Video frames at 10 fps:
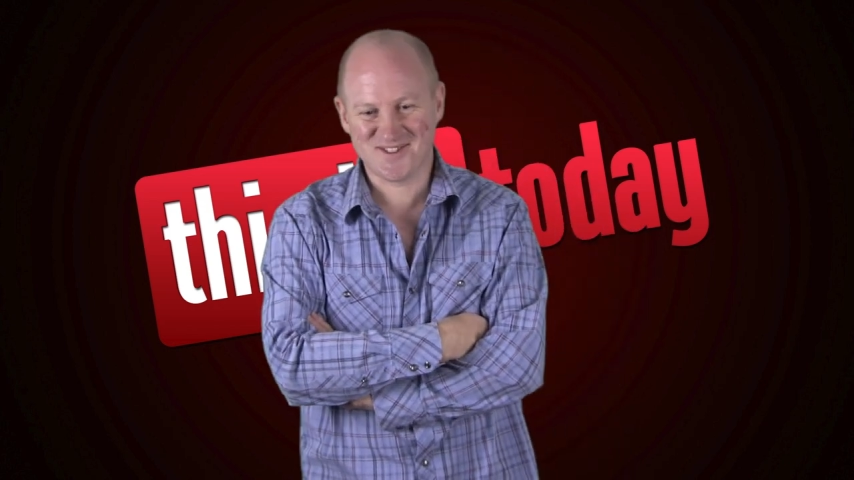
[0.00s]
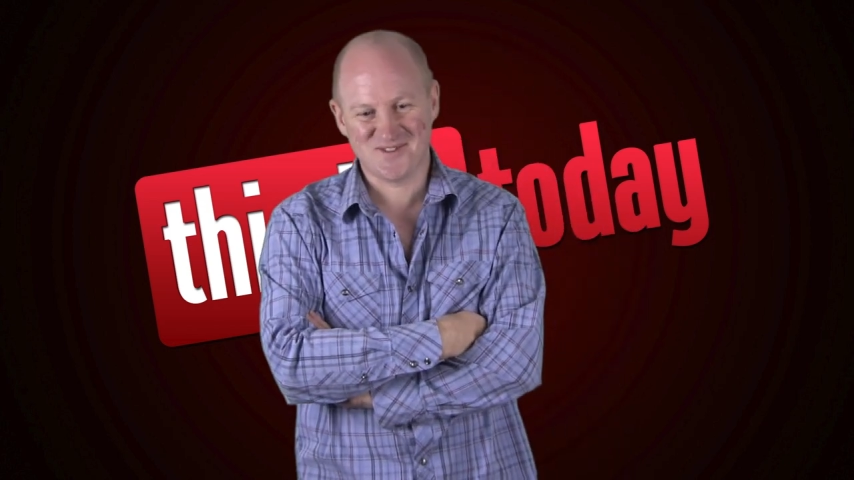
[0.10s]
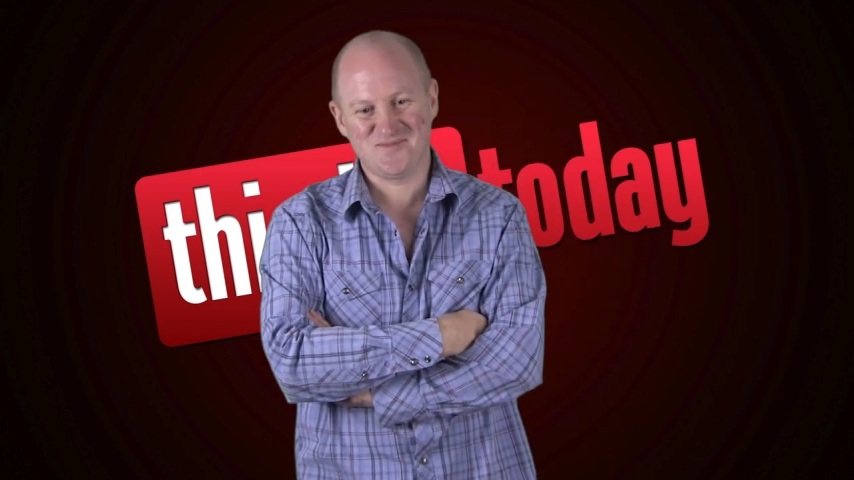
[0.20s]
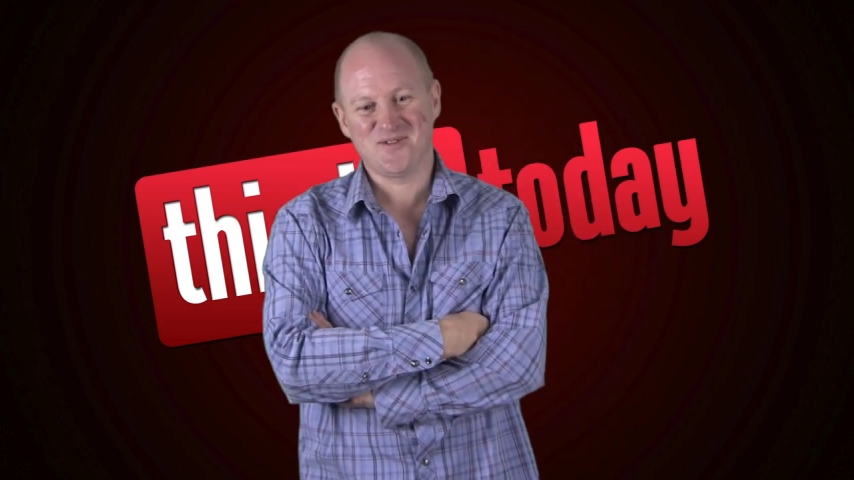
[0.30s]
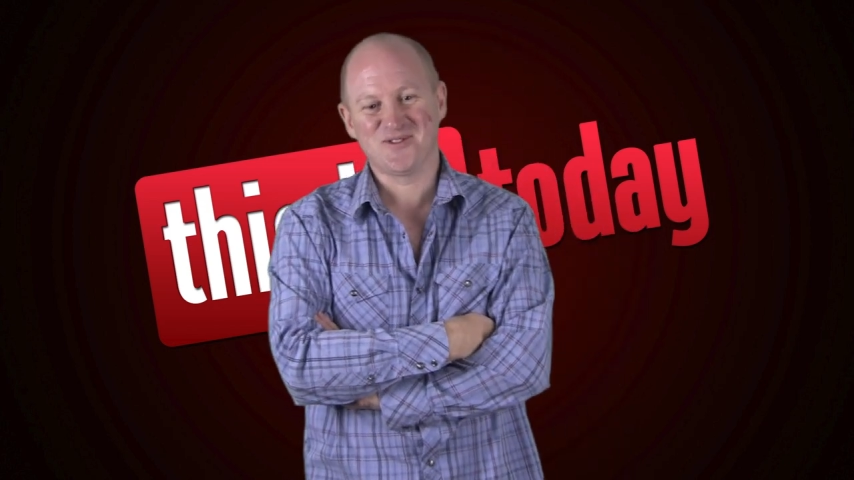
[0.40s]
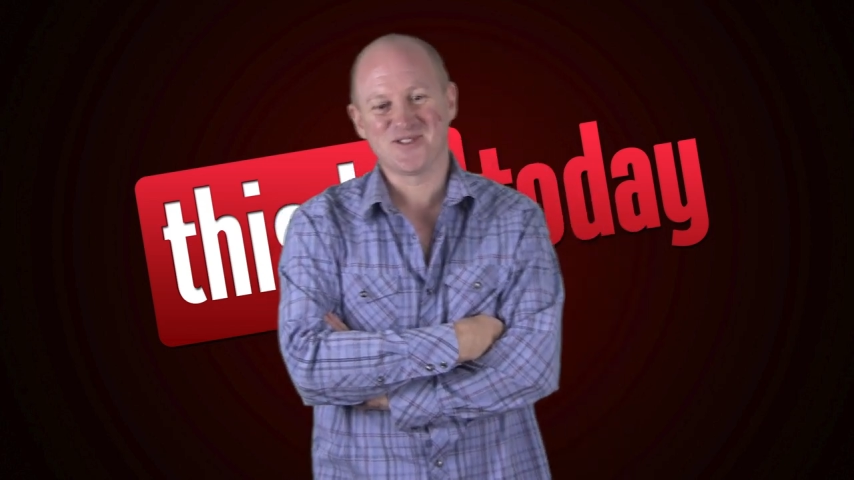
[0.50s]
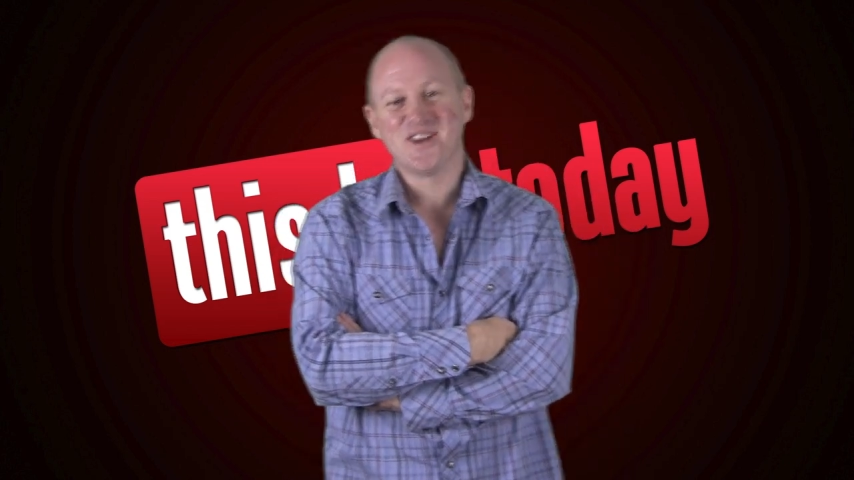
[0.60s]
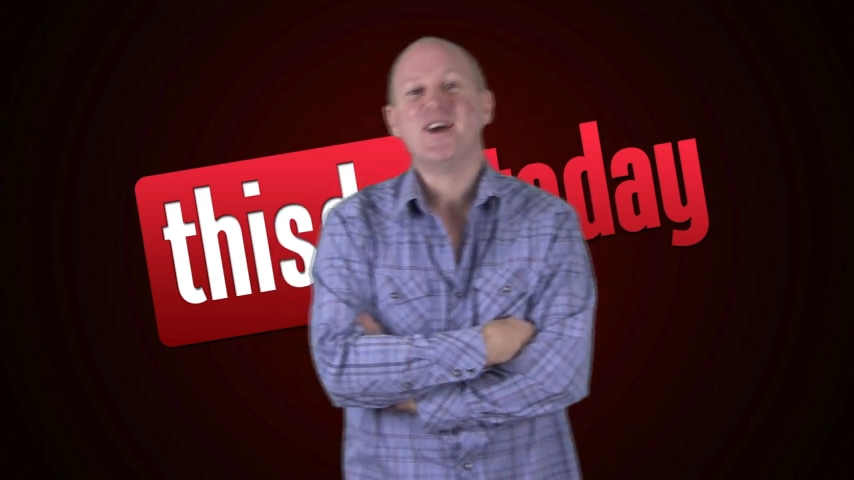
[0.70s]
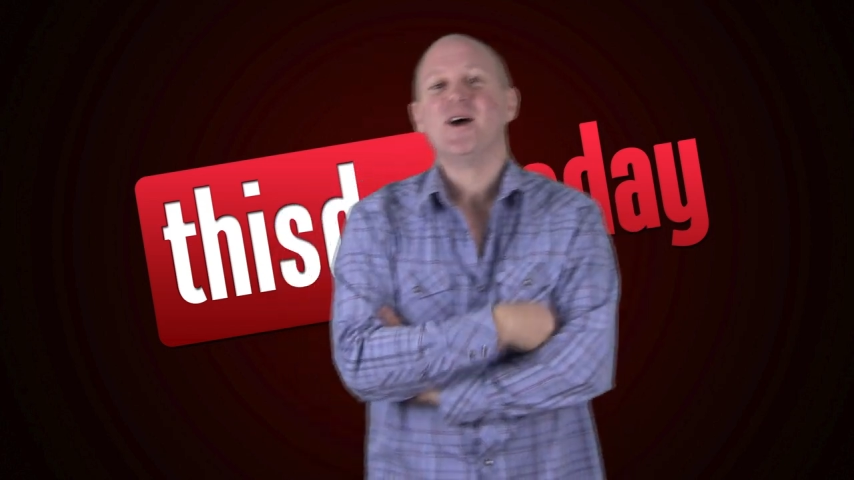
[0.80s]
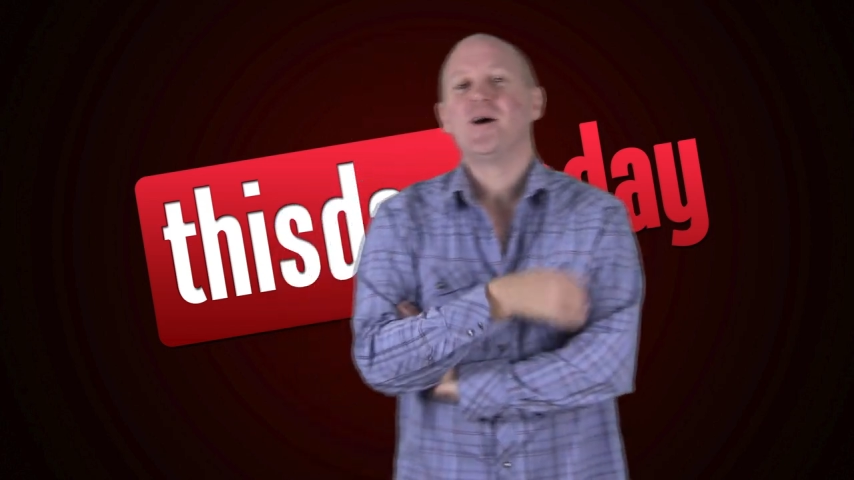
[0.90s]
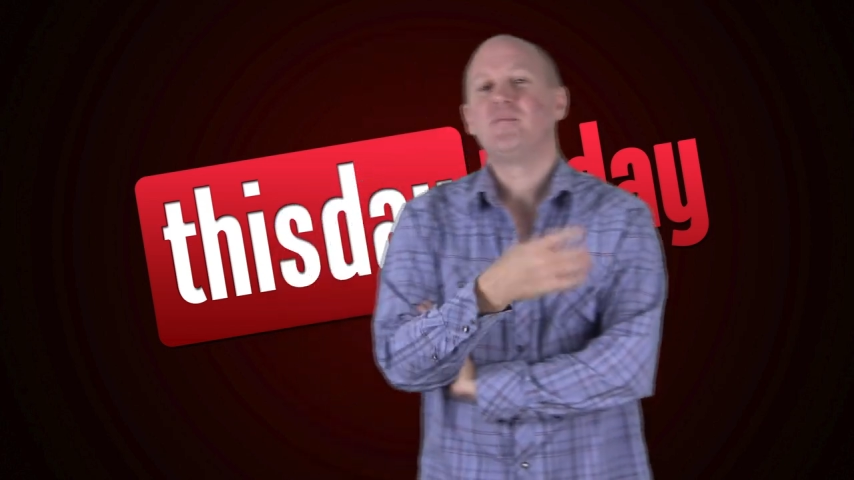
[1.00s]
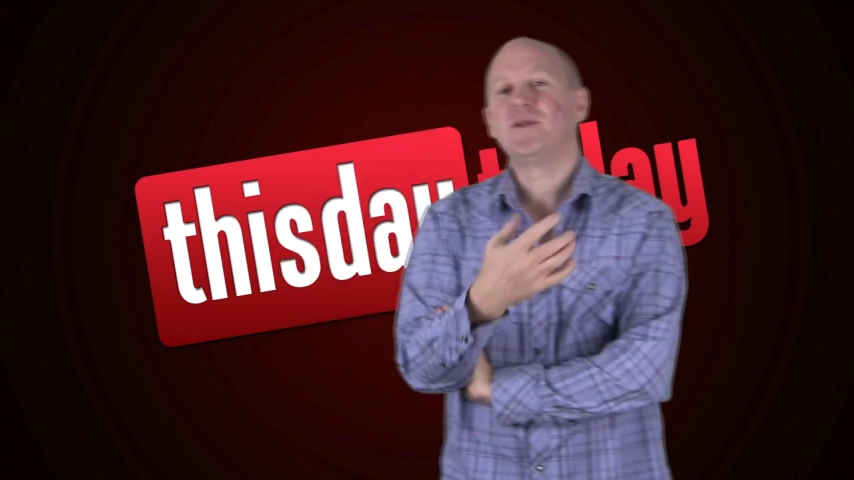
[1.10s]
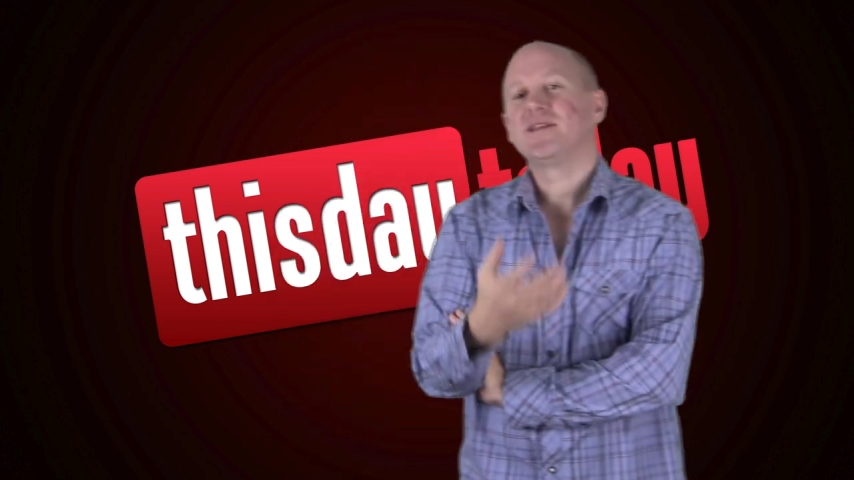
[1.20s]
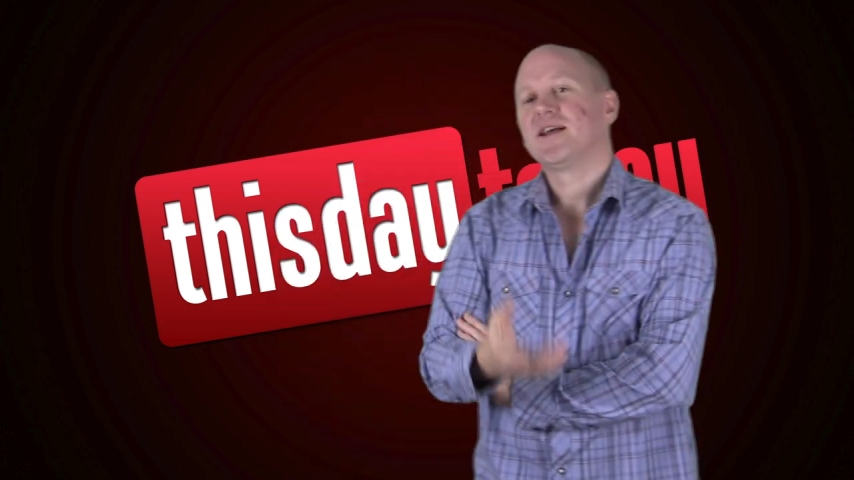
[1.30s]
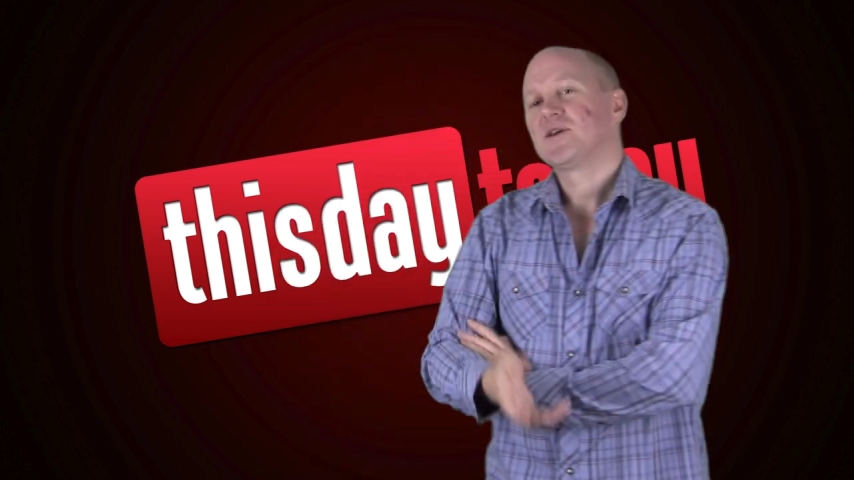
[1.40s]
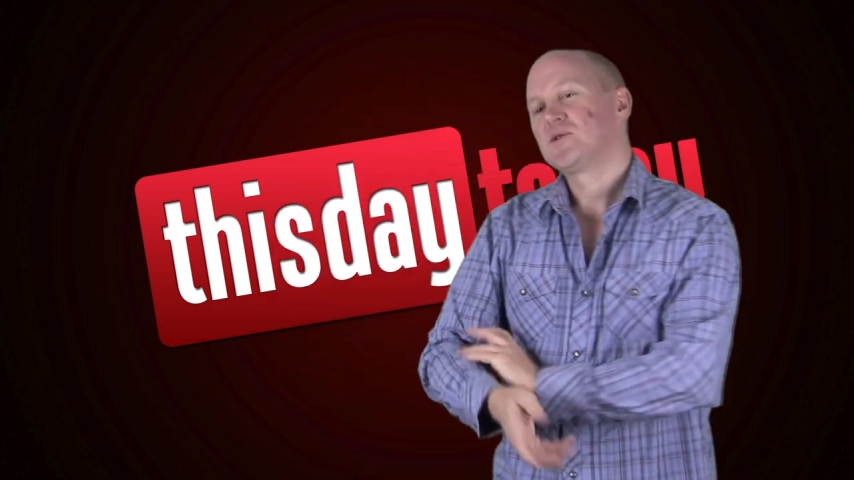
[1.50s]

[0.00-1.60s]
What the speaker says: Soft pause. But